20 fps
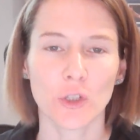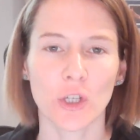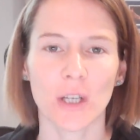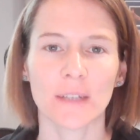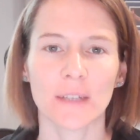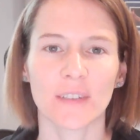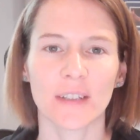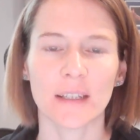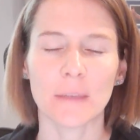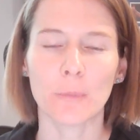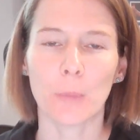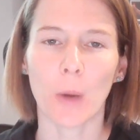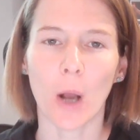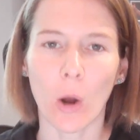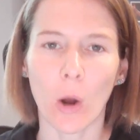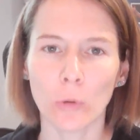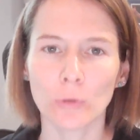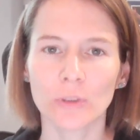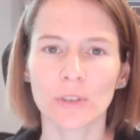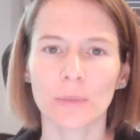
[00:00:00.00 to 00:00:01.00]
agility, but
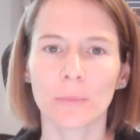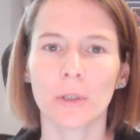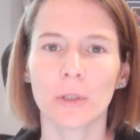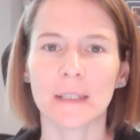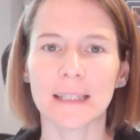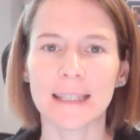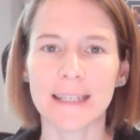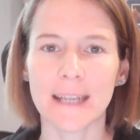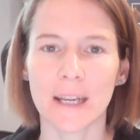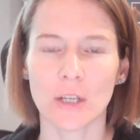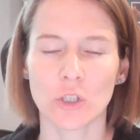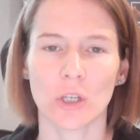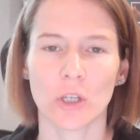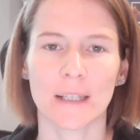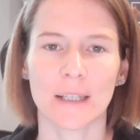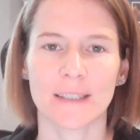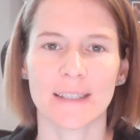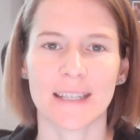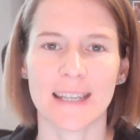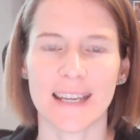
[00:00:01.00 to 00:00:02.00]
ultimately,
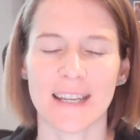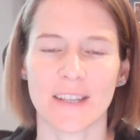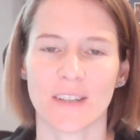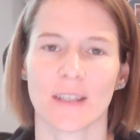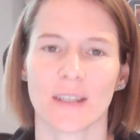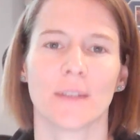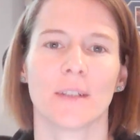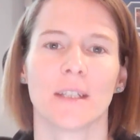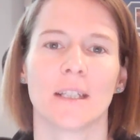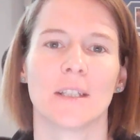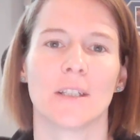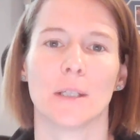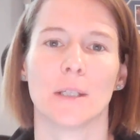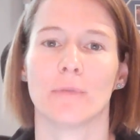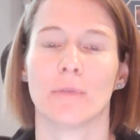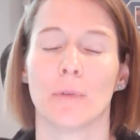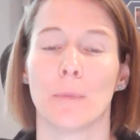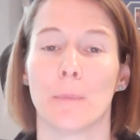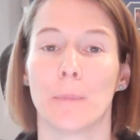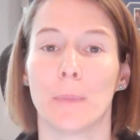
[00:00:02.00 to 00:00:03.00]
agility is something
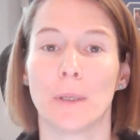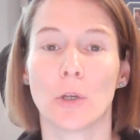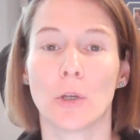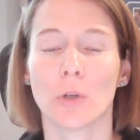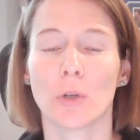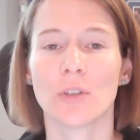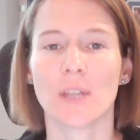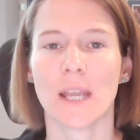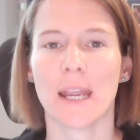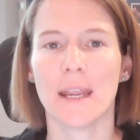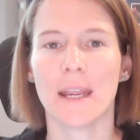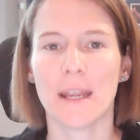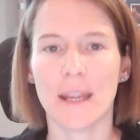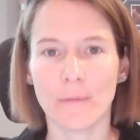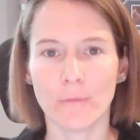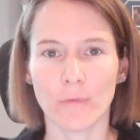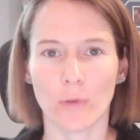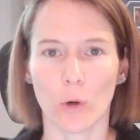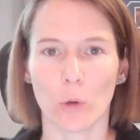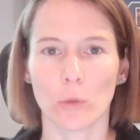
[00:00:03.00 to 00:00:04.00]
different because it
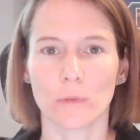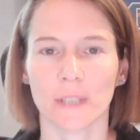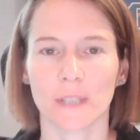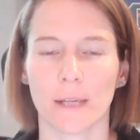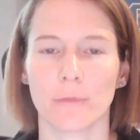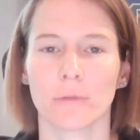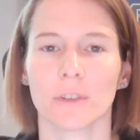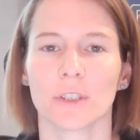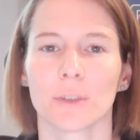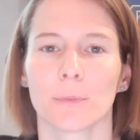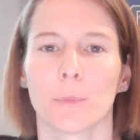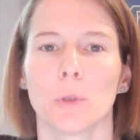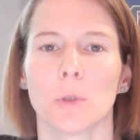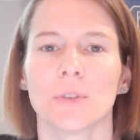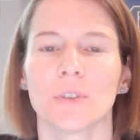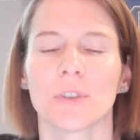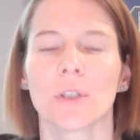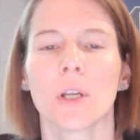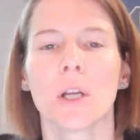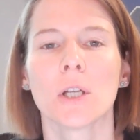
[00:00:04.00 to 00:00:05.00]
involves a
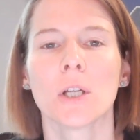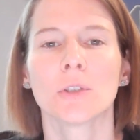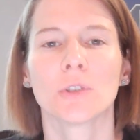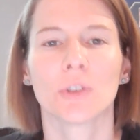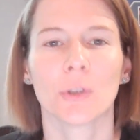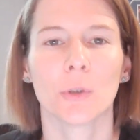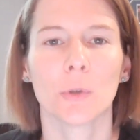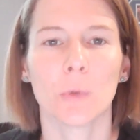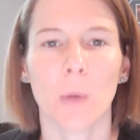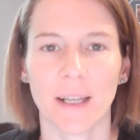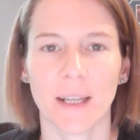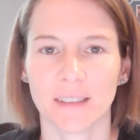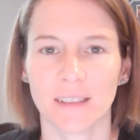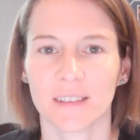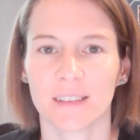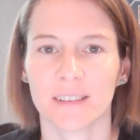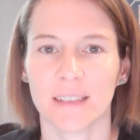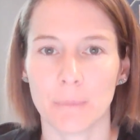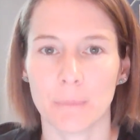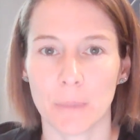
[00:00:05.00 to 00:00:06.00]
response to a
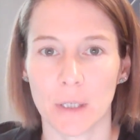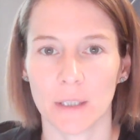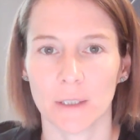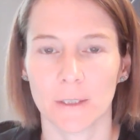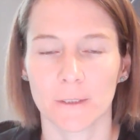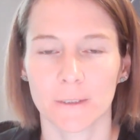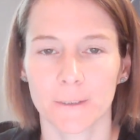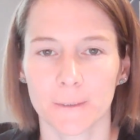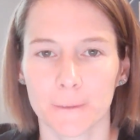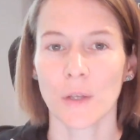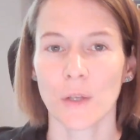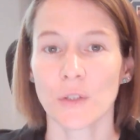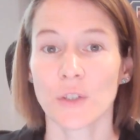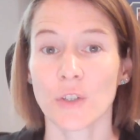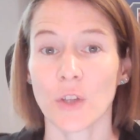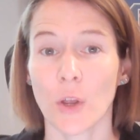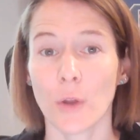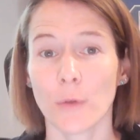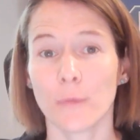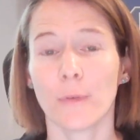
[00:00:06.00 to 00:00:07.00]
stimulus.
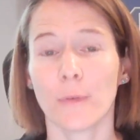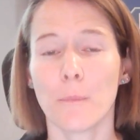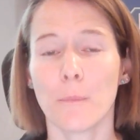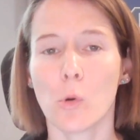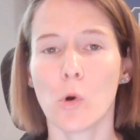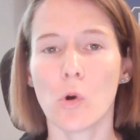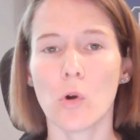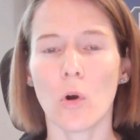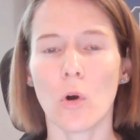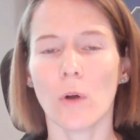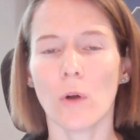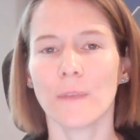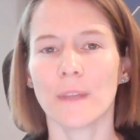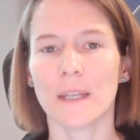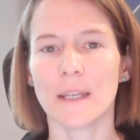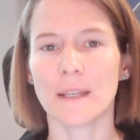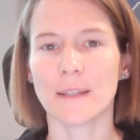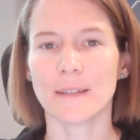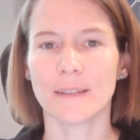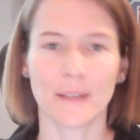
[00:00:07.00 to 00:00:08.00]
So, for more
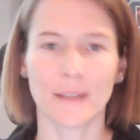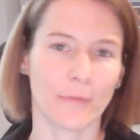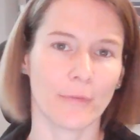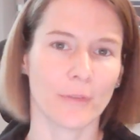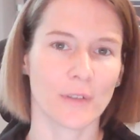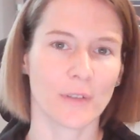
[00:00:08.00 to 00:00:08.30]
on these